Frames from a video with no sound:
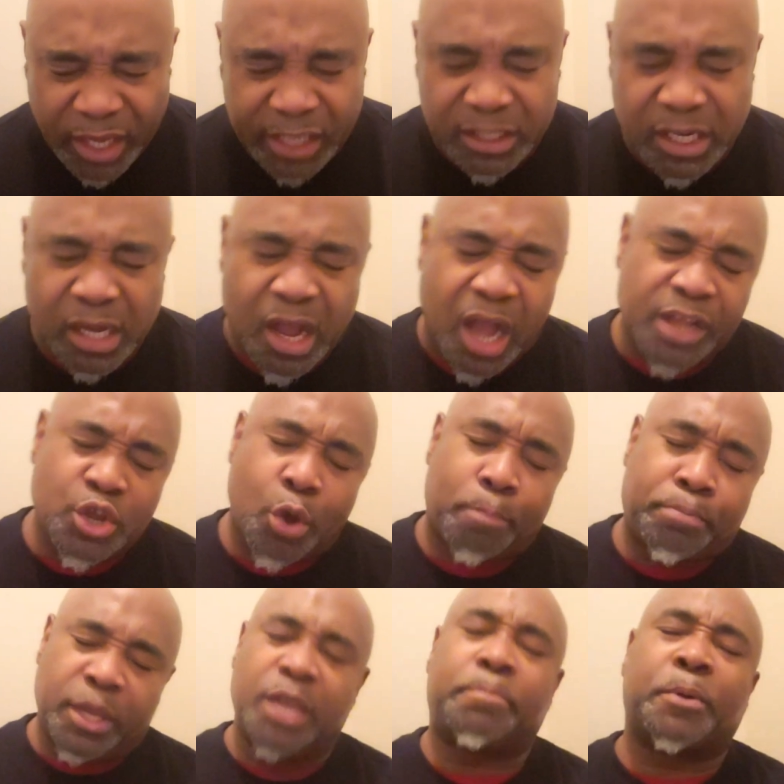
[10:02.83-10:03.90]
things that, God, your
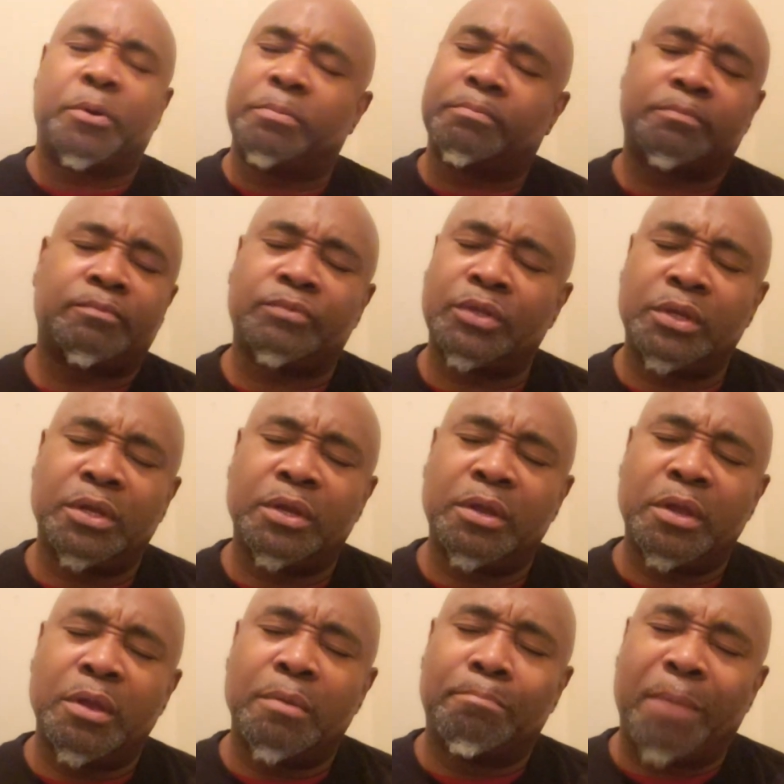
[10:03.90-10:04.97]
people
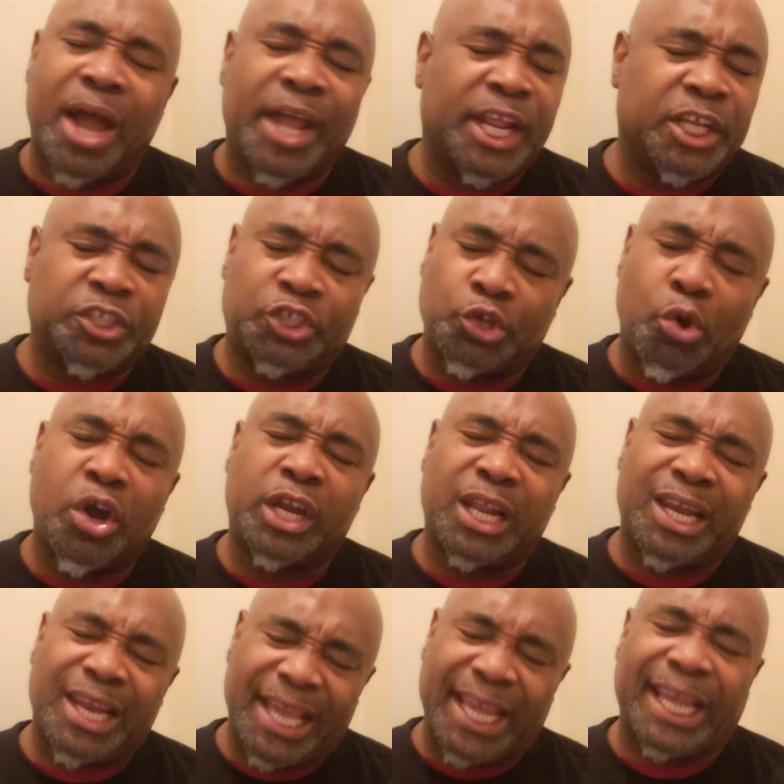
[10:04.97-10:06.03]
might enjoy the
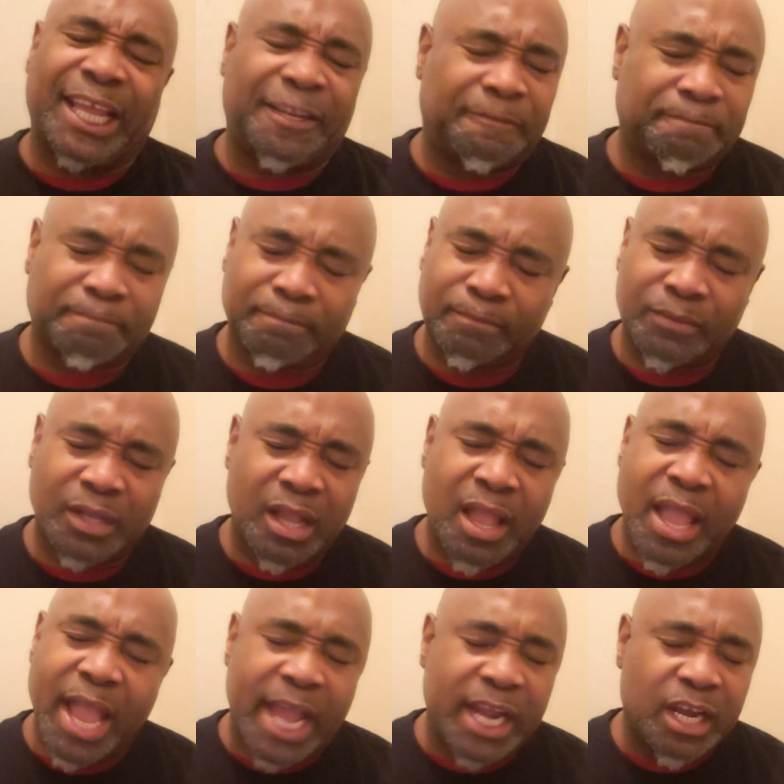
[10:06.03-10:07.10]
land
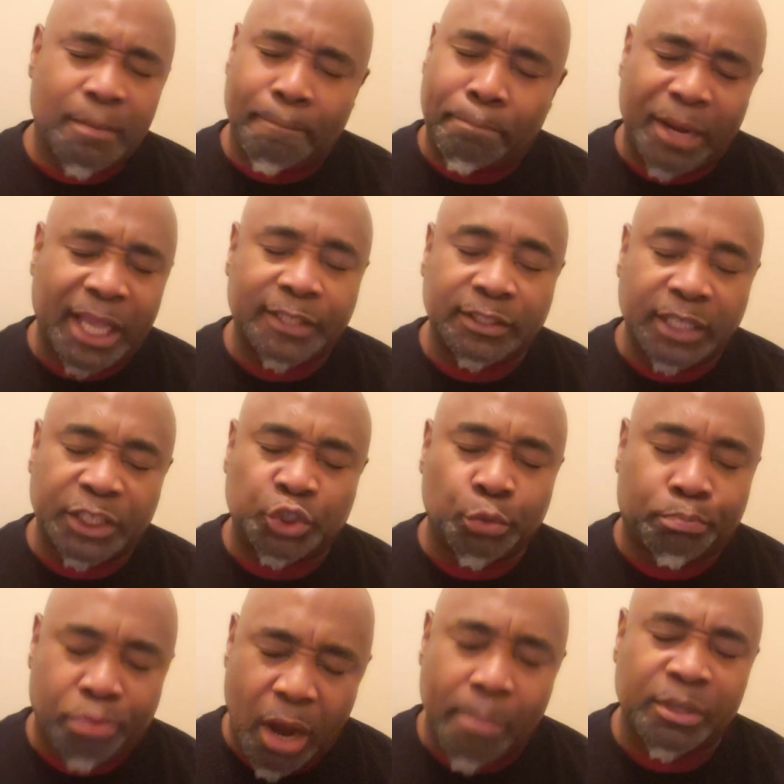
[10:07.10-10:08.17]
and the blessing that you
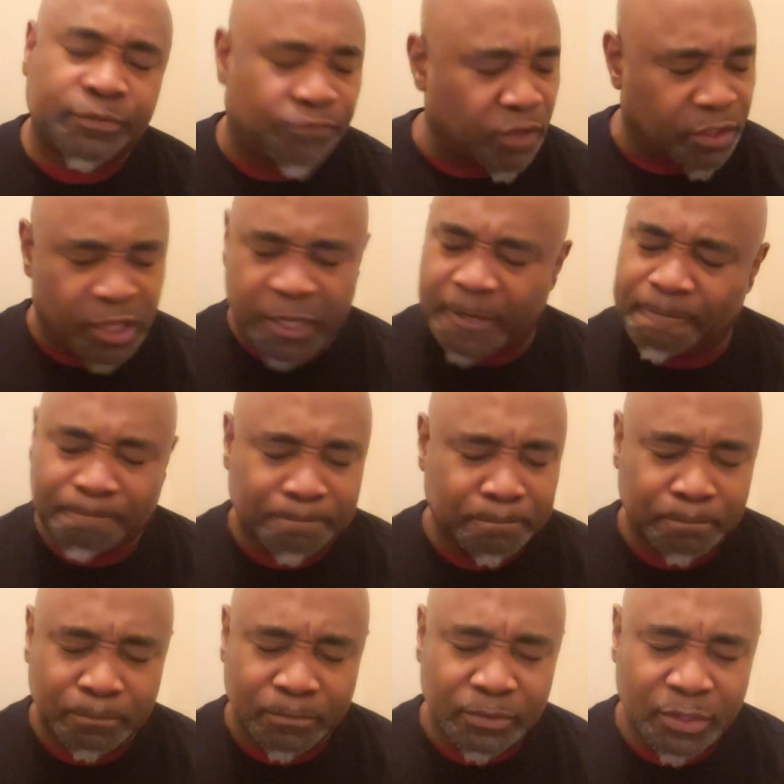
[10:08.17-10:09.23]
promised for them.
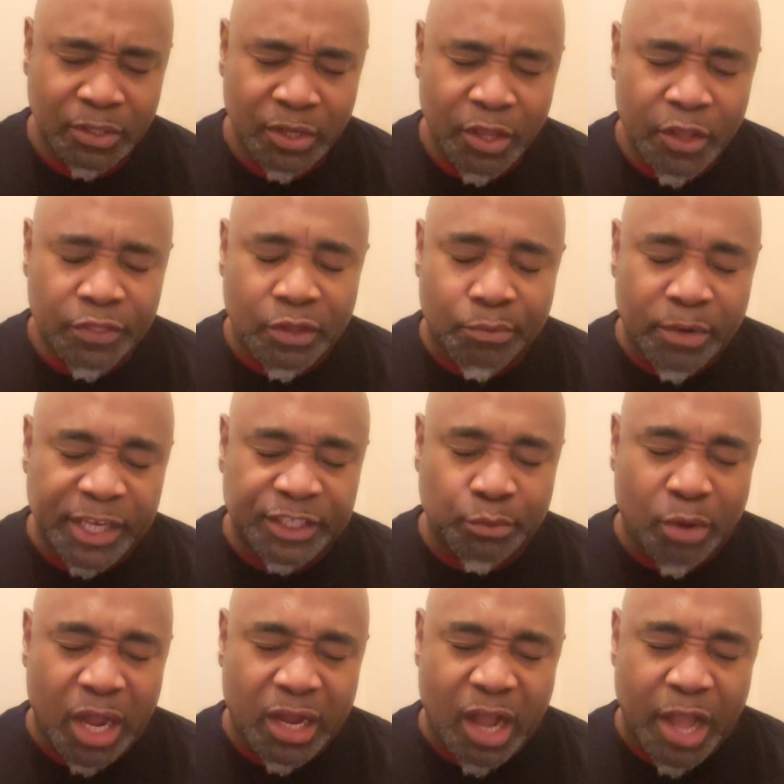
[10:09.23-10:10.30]
The reason
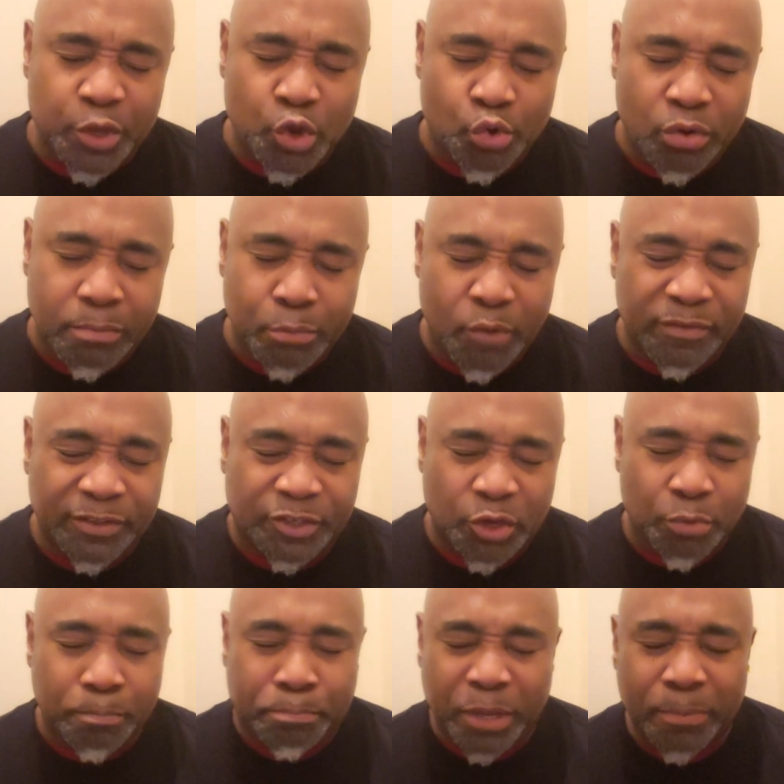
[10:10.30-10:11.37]
why, God, you're removing
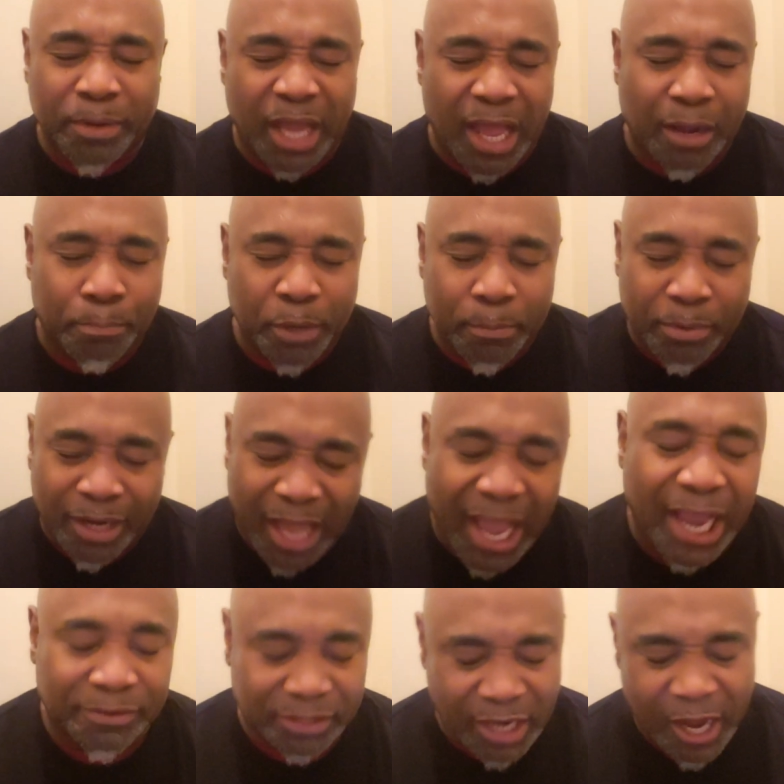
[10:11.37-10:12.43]
certain people out of people's
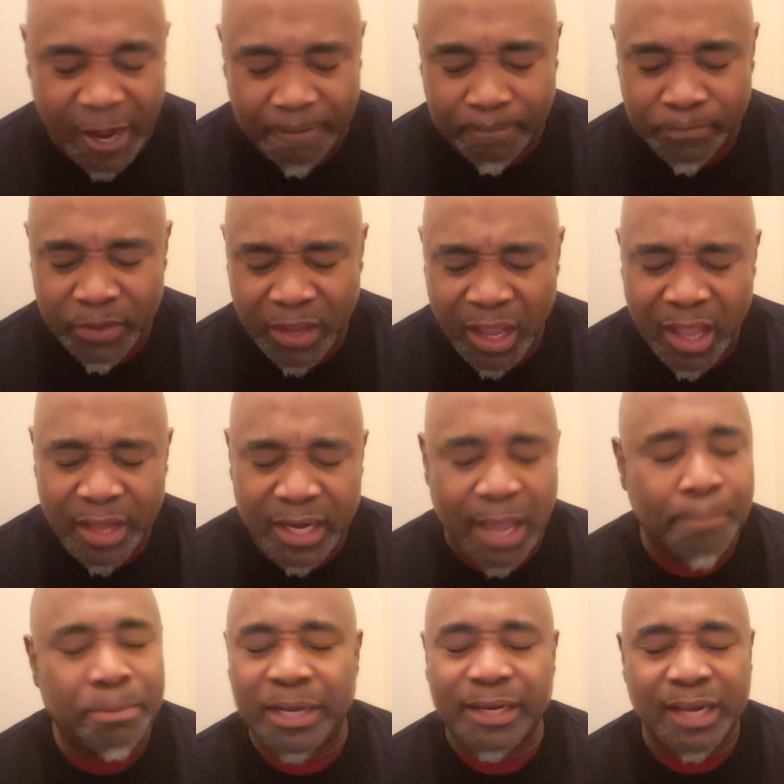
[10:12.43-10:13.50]
lives, God, that
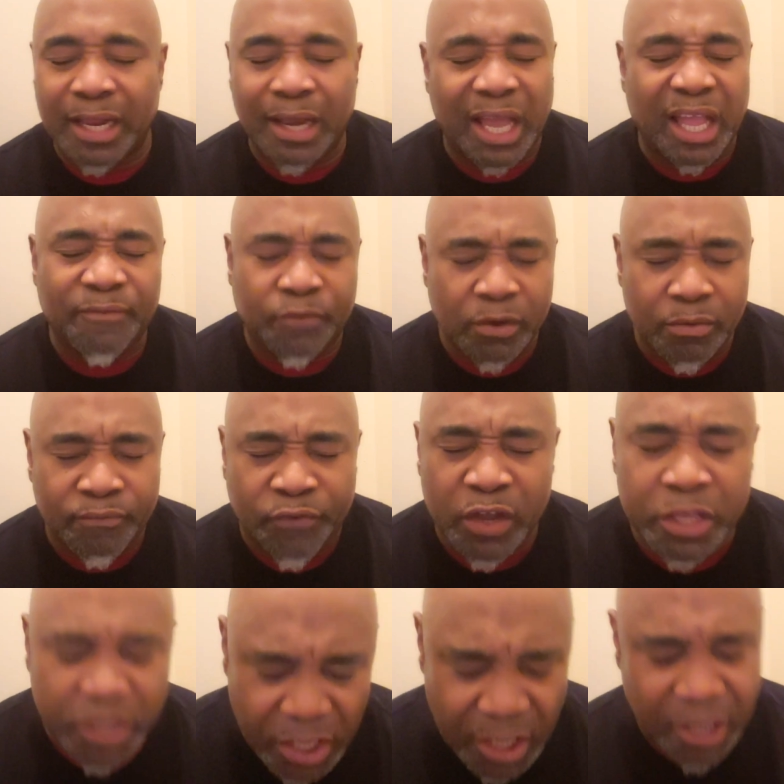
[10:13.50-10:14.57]
have been in their lives for
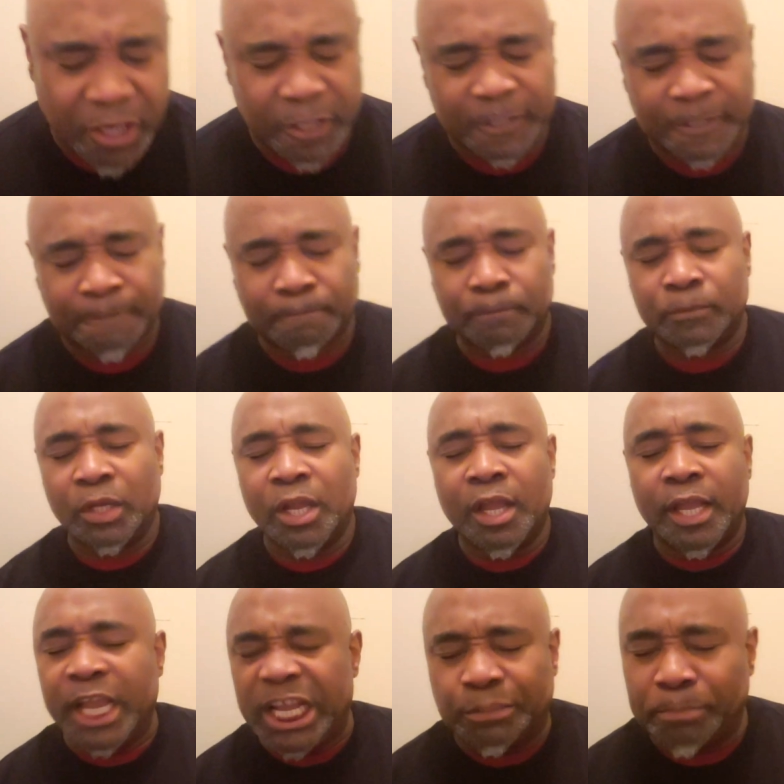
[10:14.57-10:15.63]
years,
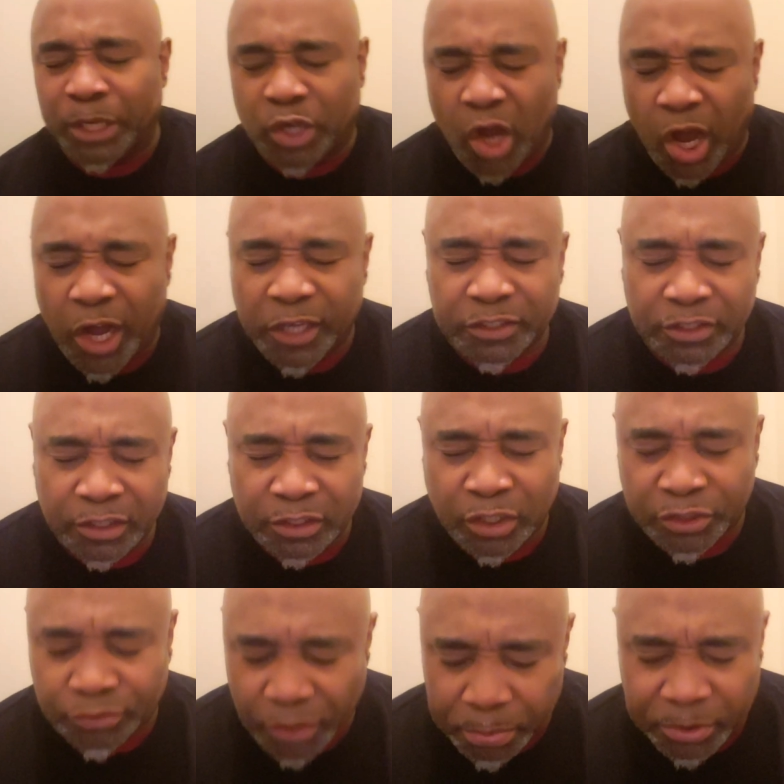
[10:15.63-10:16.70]
it's because
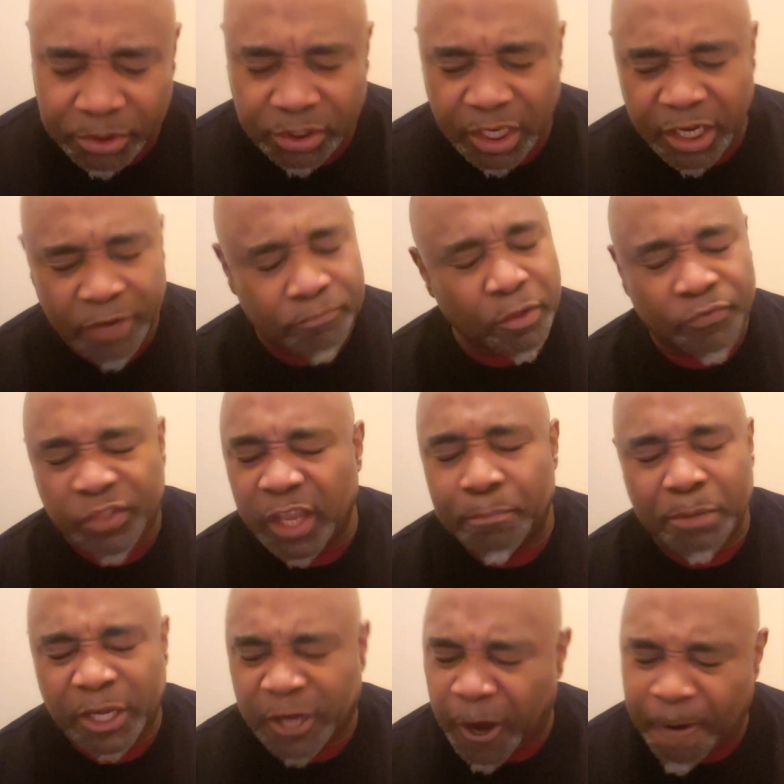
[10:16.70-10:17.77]
the scriptures say, if the thief
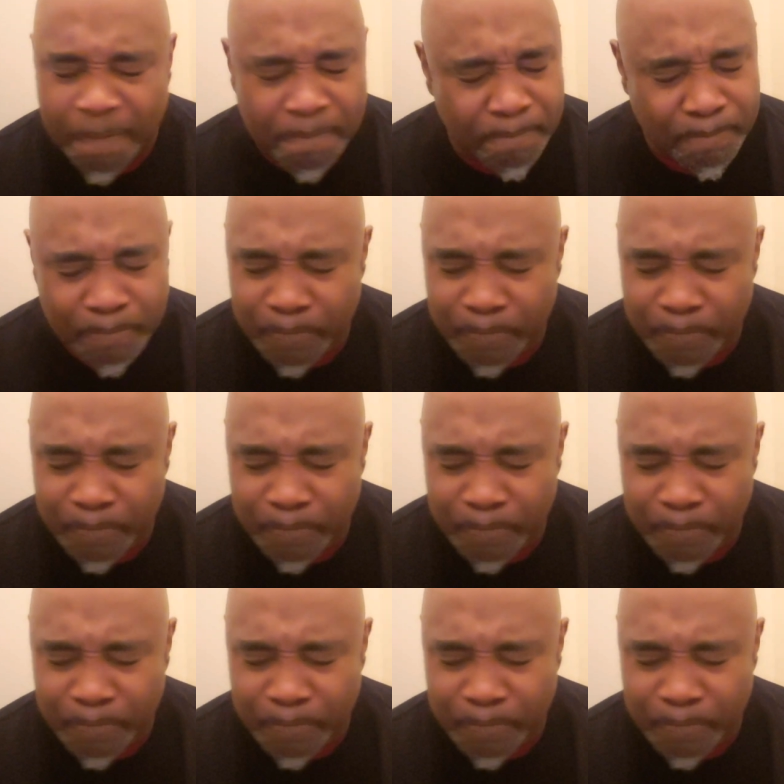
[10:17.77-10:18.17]
be caught.